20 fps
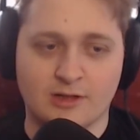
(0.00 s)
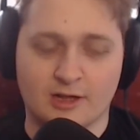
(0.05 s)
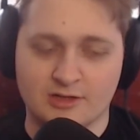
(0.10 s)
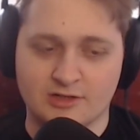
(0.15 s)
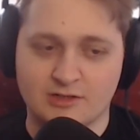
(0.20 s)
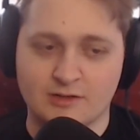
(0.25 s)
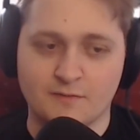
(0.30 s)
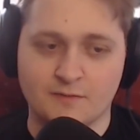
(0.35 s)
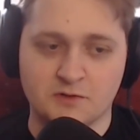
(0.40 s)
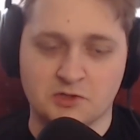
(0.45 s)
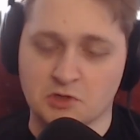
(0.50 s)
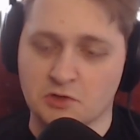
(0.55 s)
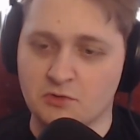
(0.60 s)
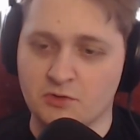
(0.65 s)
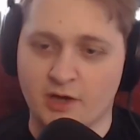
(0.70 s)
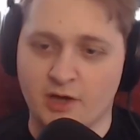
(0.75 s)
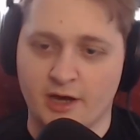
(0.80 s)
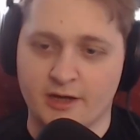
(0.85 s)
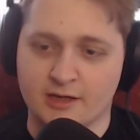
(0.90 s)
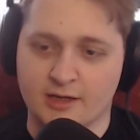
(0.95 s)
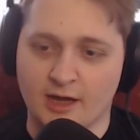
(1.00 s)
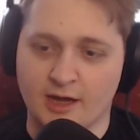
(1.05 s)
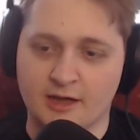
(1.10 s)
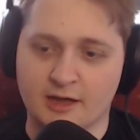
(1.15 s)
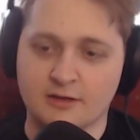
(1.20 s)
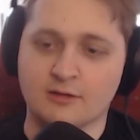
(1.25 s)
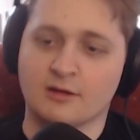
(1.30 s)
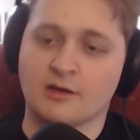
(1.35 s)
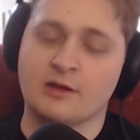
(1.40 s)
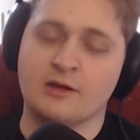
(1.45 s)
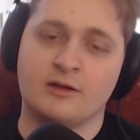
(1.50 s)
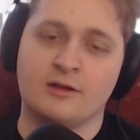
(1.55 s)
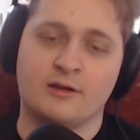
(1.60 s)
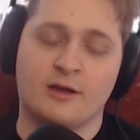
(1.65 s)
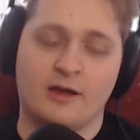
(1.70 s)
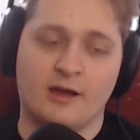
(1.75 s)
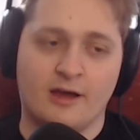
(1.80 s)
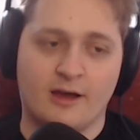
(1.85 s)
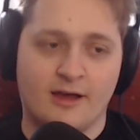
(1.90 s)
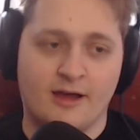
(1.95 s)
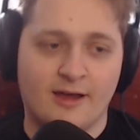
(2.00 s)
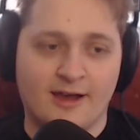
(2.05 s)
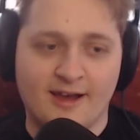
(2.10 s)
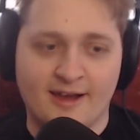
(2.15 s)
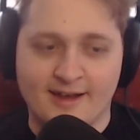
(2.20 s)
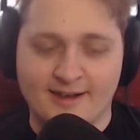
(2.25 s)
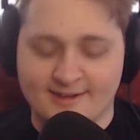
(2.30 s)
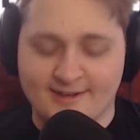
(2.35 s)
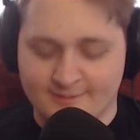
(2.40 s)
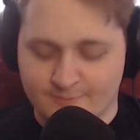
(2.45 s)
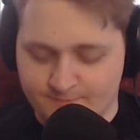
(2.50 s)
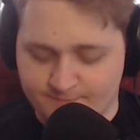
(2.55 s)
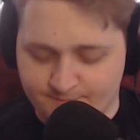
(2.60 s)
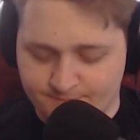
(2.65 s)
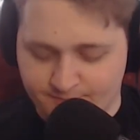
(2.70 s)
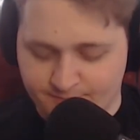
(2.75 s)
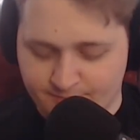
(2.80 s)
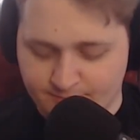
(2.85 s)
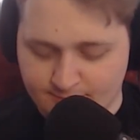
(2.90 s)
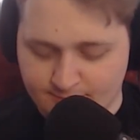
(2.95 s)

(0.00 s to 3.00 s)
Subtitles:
Let's never do that again." And